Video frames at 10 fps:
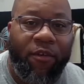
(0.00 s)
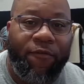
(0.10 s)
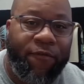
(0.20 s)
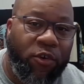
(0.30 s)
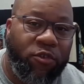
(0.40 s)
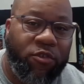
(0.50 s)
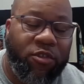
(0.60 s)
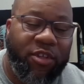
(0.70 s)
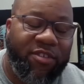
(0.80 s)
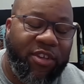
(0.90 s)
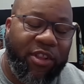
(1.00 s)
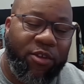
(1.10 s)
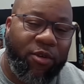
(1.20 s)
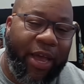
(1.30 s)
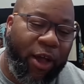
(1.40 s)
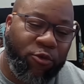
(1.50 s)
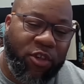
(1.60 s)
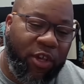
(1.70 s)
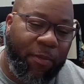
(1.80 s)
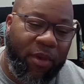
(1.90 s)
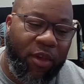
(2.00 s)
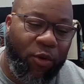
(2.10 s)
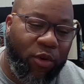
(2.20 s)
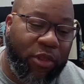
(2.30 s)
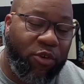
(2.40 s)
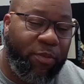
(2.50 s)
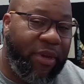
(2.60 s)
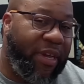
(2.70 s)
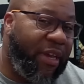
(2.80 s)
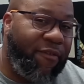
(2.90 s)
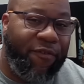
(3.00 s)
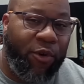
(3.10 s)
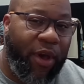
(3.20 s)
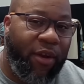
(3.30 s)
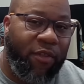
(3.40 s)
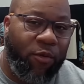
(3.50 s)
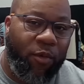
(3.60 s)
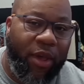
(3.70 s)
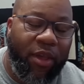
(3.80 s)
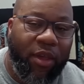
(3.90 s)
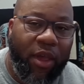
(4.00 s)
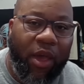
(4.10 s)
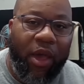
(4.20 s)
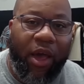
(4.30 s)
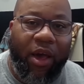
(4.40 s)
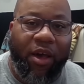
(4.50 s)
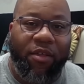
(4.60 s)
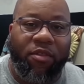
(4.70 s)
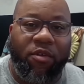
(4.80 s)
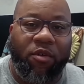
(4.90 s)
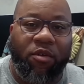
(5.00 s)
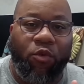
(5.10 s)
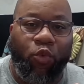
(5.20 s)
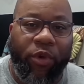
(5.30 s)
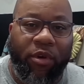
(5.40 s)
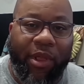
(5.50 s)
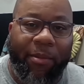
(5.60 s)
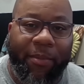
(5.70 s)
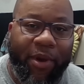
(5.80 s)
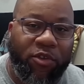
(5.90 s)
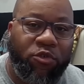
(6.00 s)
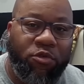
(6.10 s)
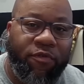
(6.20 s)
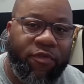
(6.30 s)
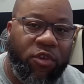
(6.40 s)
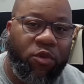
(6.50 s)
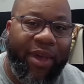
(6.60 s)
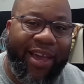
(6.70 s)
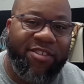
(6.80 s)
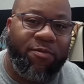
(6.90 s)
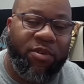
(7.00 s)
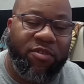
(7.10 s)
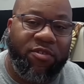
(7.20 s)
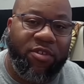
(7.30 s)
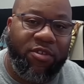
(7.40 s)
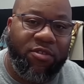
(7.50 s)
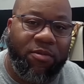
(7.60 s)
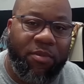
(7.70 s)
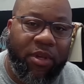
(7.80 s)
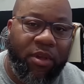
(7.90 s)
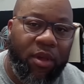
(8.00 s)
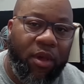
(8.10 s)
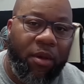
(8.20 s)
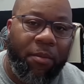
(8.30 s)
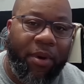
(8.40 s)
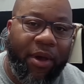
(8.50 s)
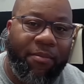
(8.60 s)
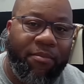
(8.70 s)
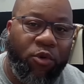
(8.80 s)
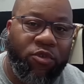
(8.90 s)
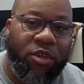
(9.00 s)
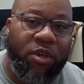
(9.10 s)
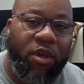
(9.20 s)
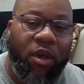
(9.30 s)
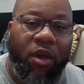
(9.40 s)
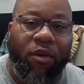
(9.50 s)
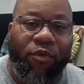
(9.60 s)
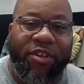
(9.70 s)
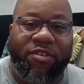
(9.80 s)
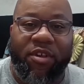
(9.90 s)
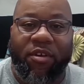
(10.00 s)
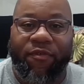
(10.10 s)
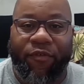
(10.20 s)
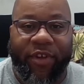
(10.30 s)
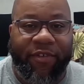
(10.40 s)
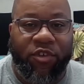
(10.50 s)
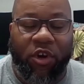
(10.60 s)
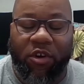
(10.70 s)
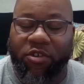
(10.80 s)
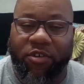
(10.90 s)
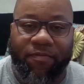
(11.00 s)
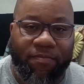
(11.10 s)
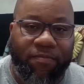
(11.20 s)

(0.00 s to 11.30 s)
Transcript: First, let's get a little housekeeping or a little bit of info out of the way. The wheel I'm about to review has been sent to me by Moza Racing free of charge.